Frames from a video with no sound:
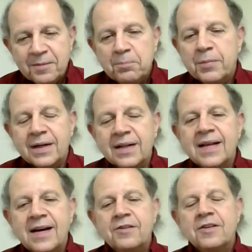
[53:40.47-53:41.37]
But
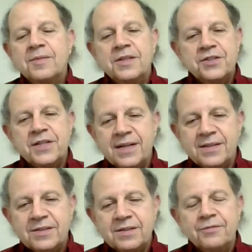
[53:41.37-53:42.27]
allow them the
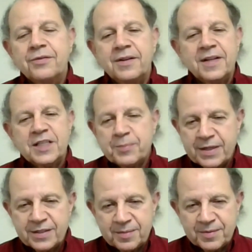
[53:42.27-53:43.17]
chance to fully
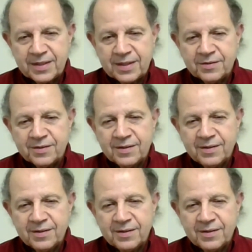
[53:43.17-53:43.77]
express themselves